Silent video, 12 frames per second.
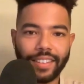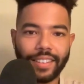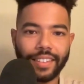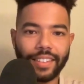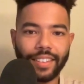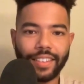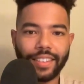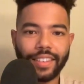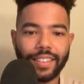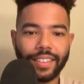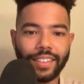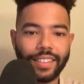
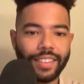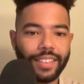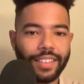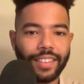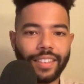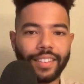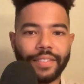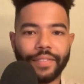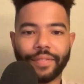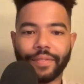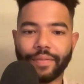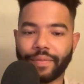
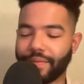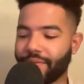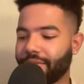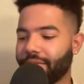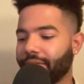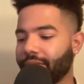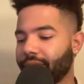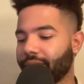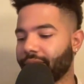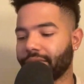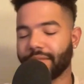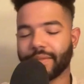
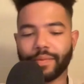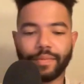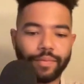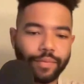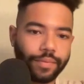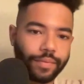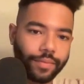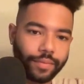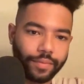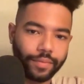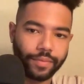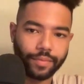
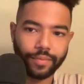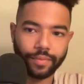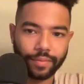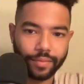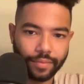[no speech]